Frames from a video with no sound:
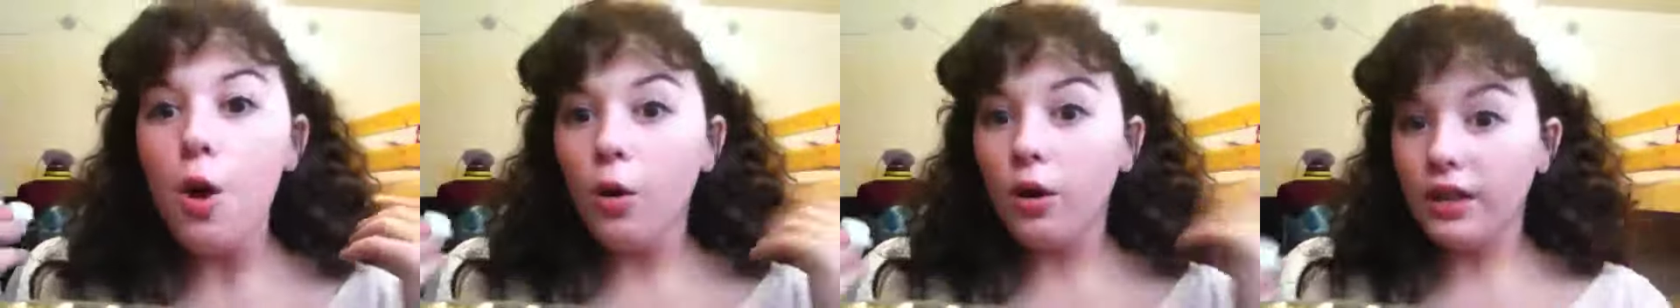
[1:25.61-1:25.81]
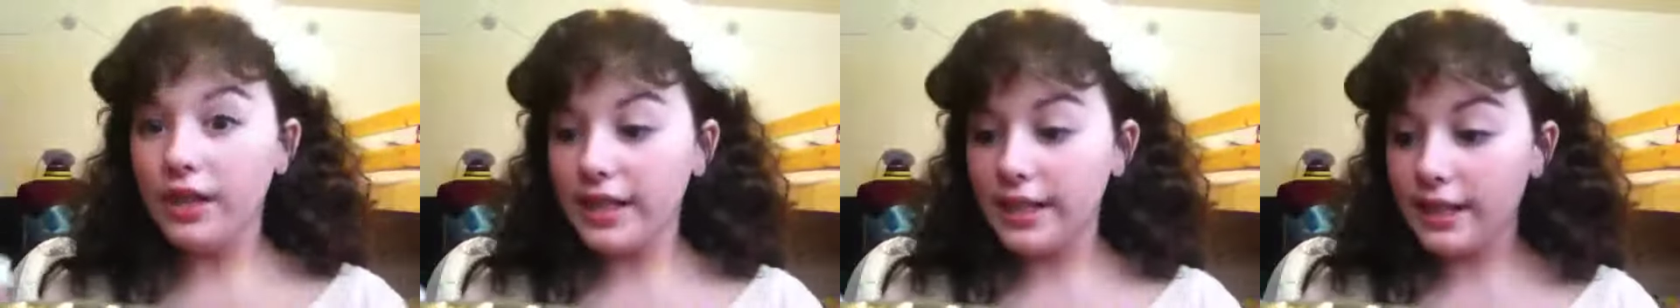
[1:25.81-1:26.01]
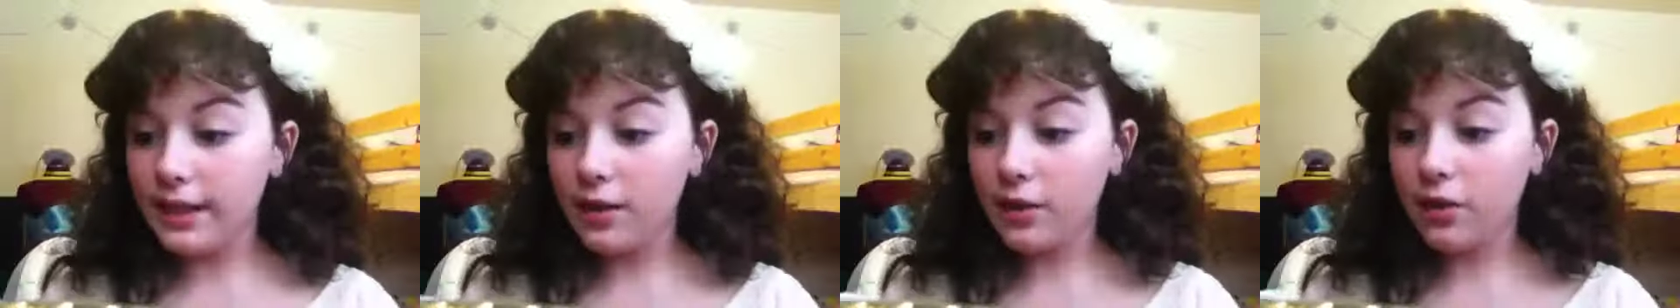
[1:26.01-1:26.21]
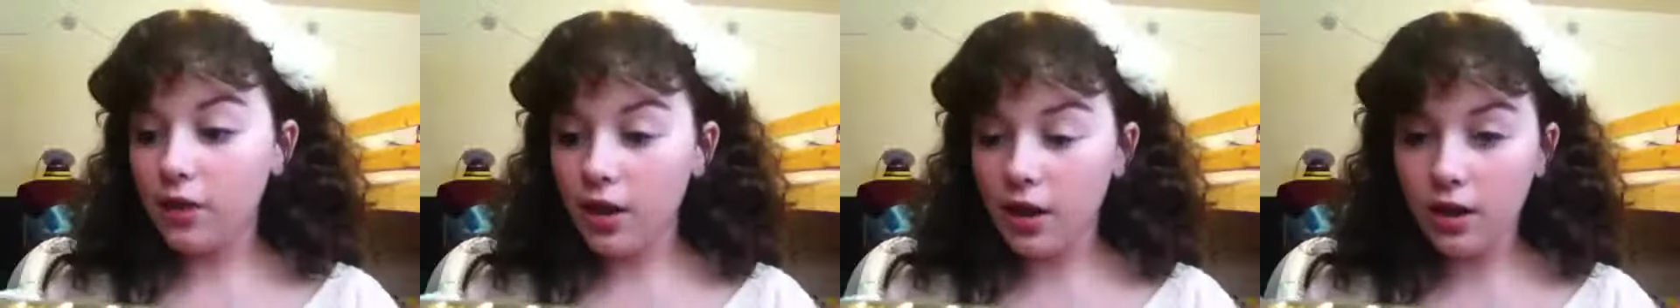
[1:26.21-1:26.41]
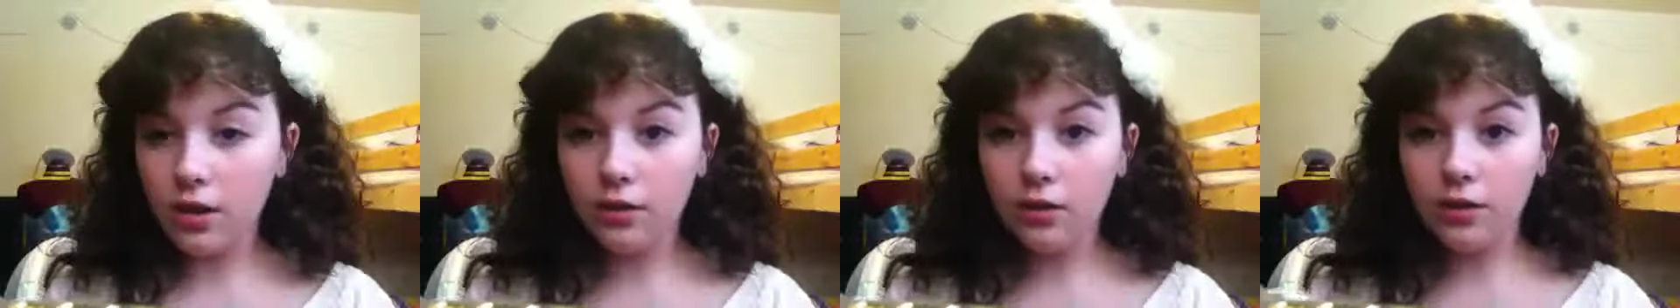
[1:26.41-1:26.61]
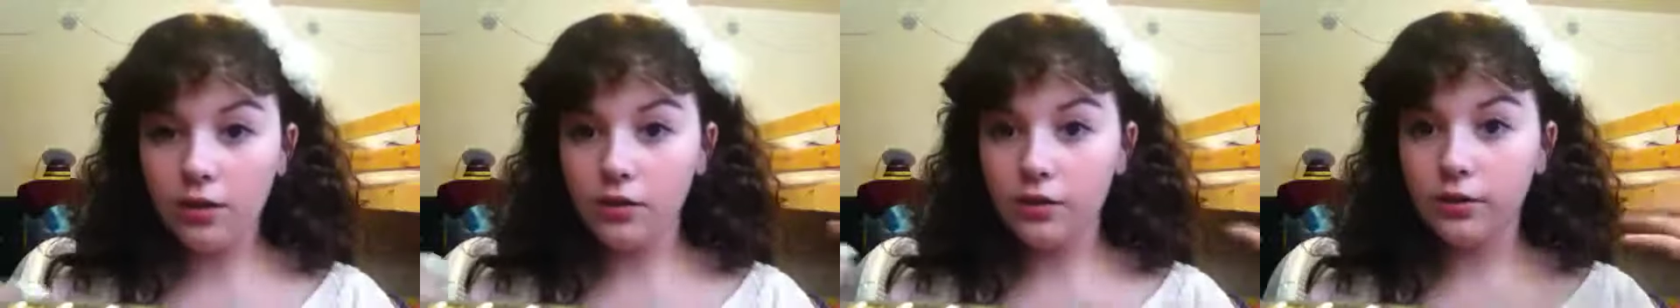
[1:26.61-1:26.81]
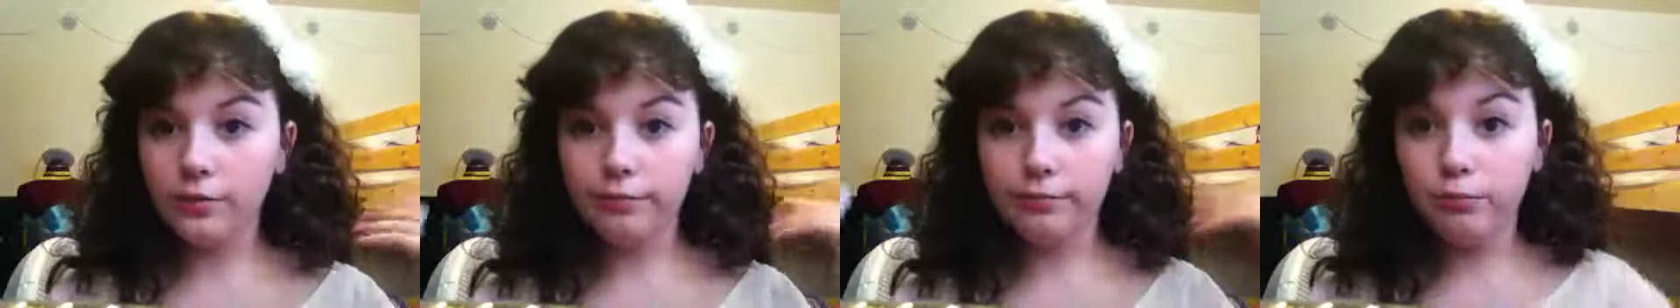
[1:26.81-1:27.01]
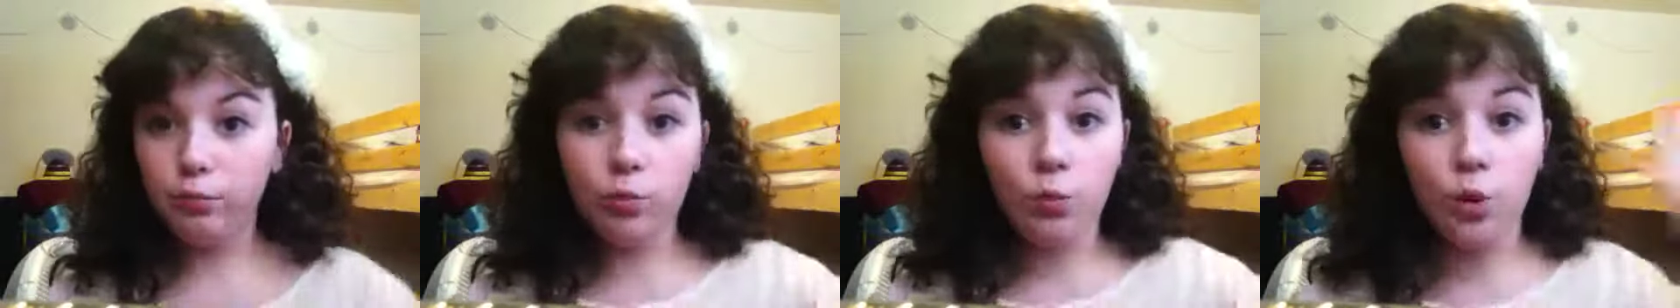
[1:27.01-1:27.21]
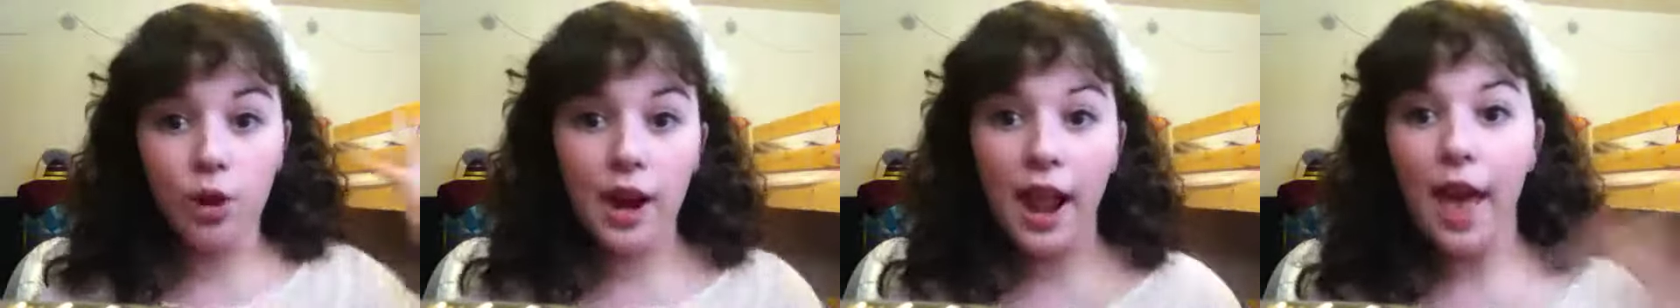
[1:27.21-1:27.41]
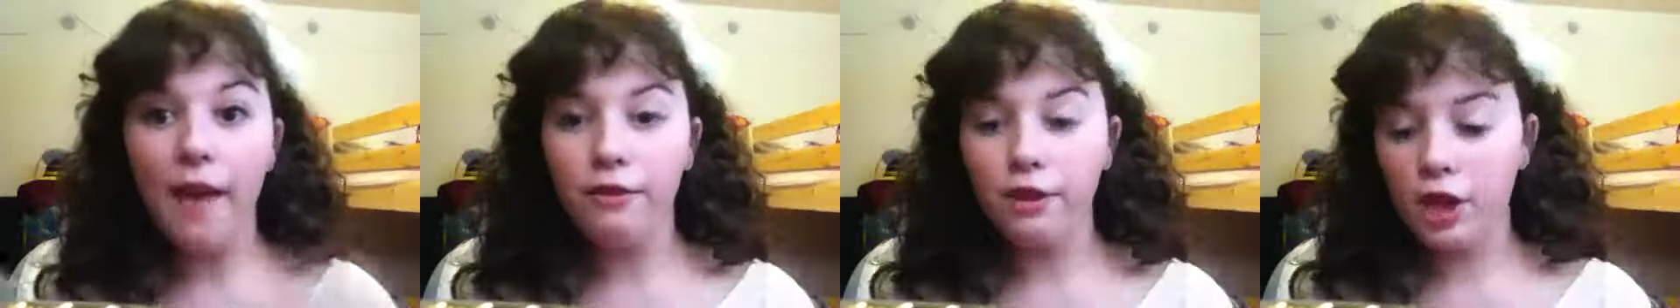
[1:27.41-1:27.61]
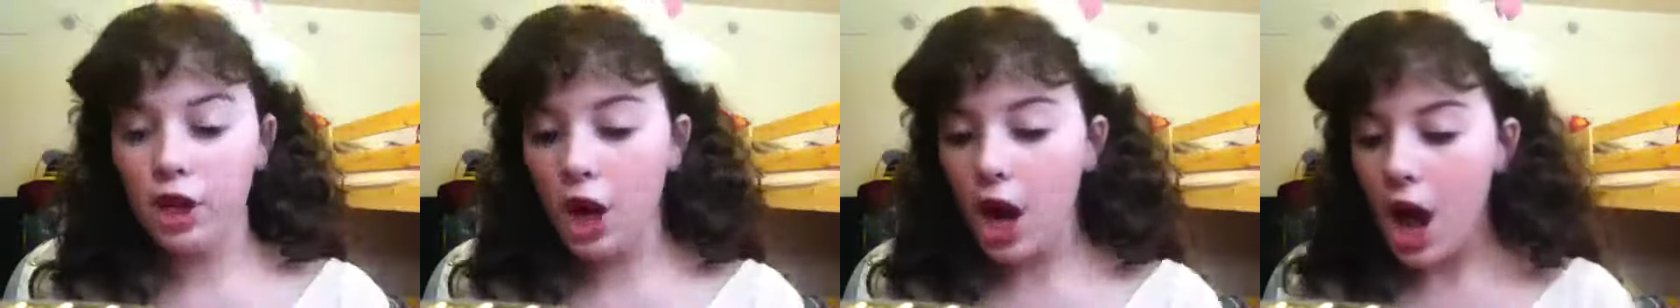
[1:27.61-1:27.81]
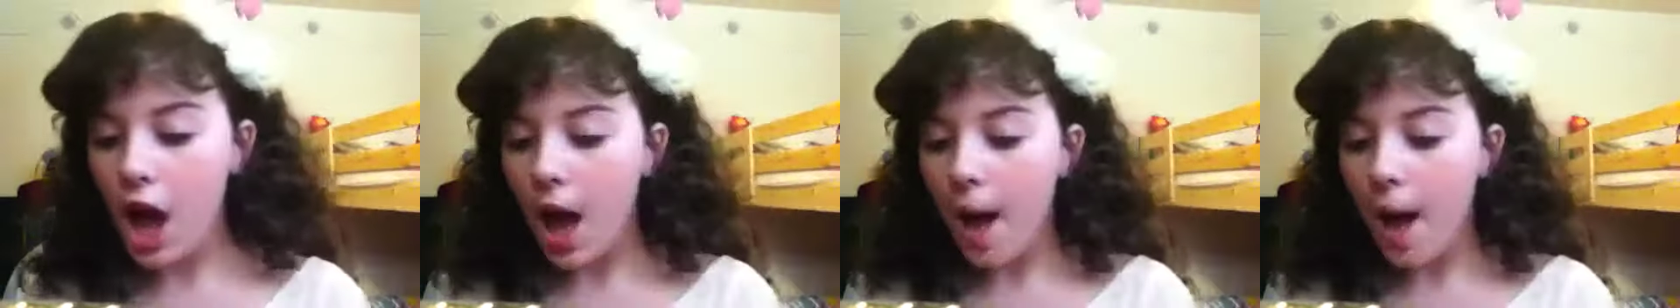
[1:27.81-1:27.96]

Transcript: or nieces or uncles or whatever.